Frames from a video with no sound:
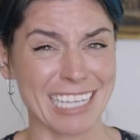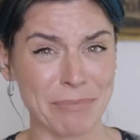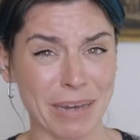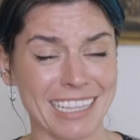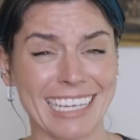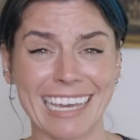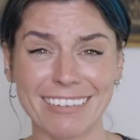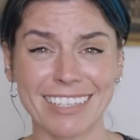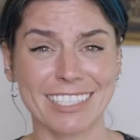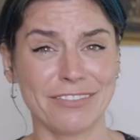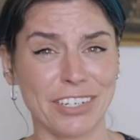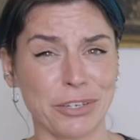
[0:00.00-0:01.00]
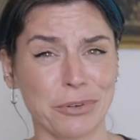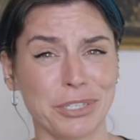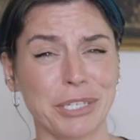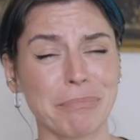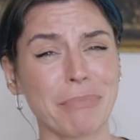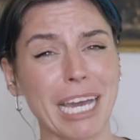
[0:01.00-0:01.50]
she understands
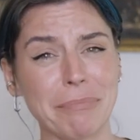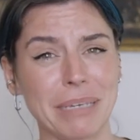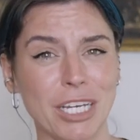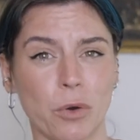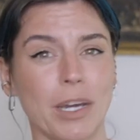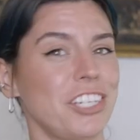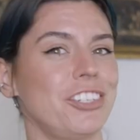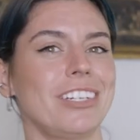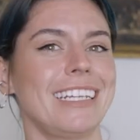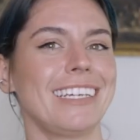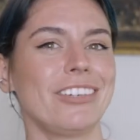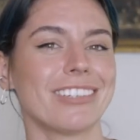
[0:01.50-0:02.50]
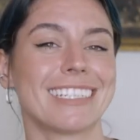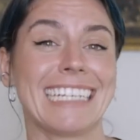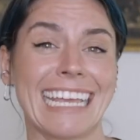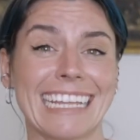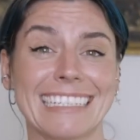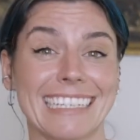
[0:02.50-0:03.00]
the insidious scam that I'm
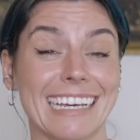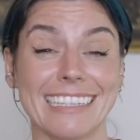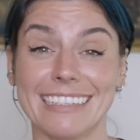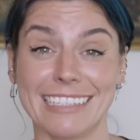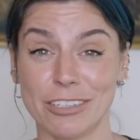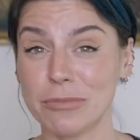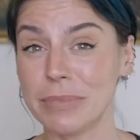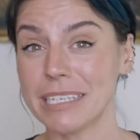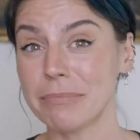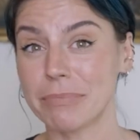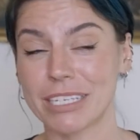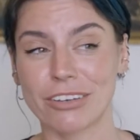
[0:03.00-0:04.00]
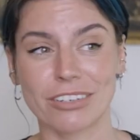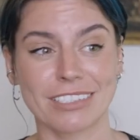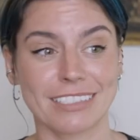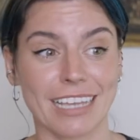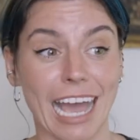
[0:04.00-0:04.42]
about to show you. So,